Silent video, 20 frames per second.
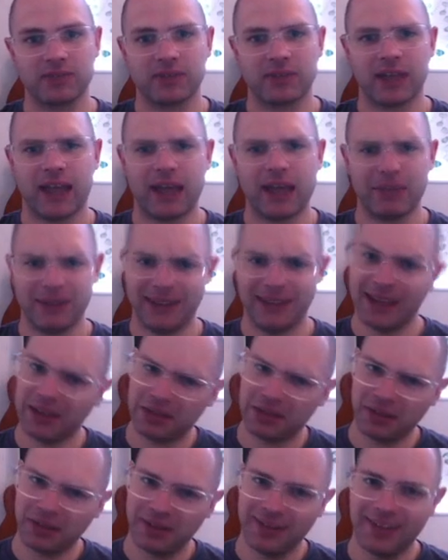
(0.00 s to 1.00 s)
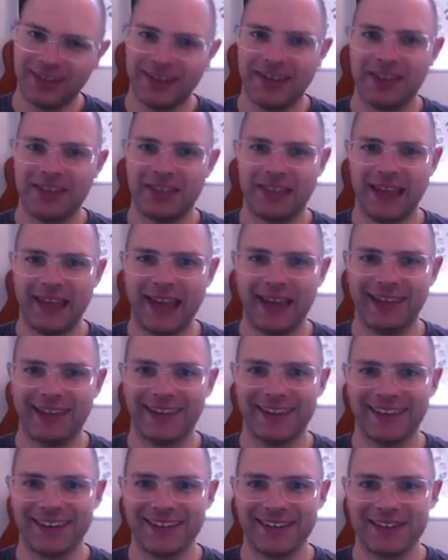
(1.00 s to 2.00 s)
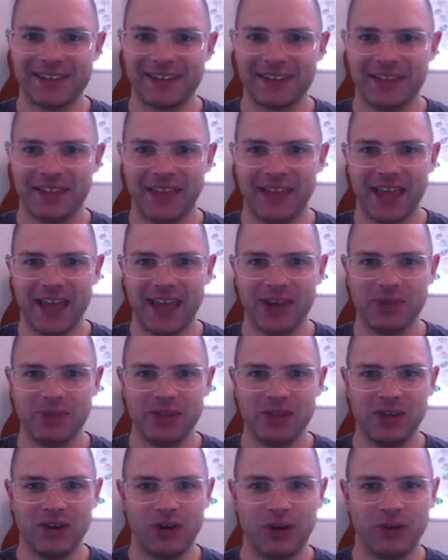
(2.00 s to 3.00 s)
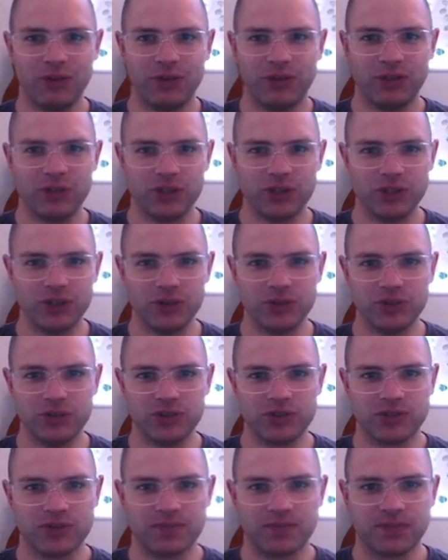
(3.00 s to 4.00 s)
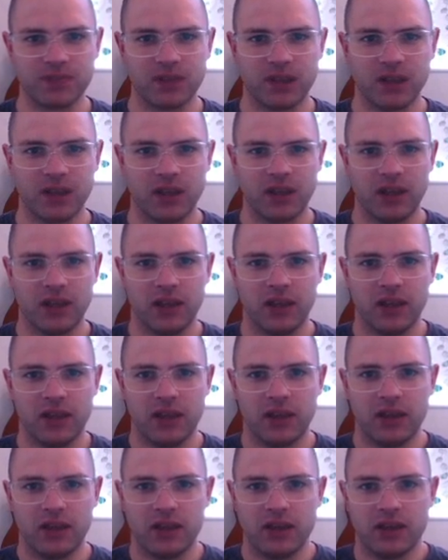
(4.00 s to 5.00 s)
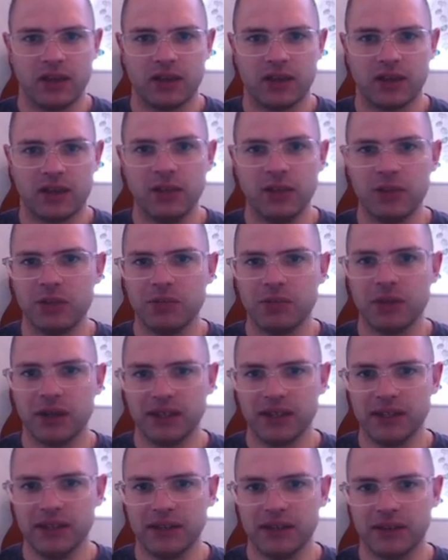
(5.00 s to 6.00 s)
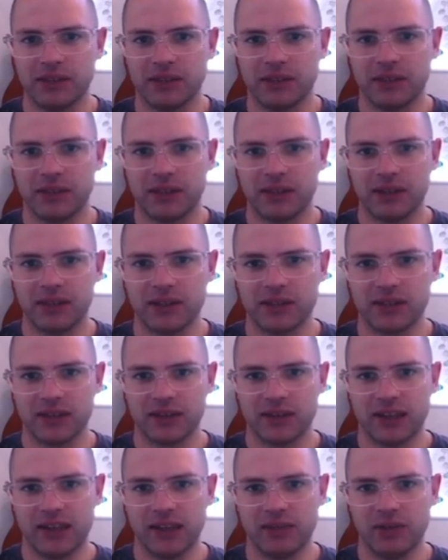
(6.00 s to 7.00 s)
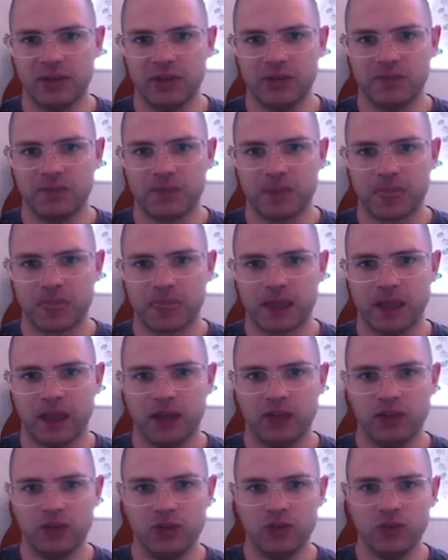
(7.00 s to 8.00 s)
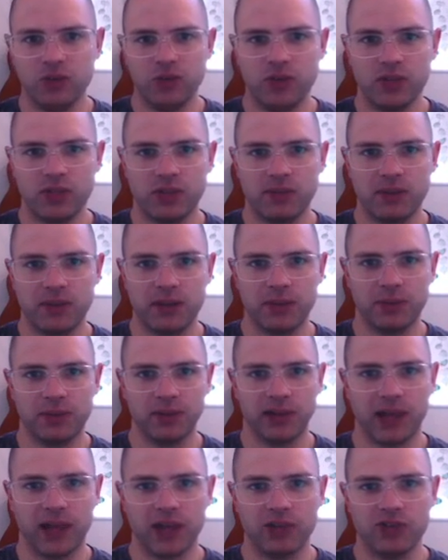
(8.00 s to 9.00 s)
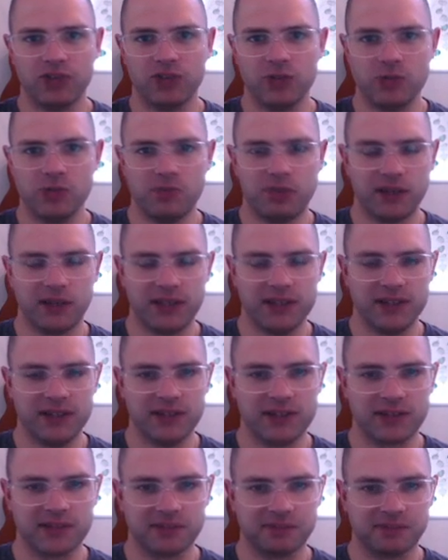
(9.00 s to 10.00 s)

the Agagite, the enemy of the Jews. Keep the money, the king said to Haman, and do with the people as you please.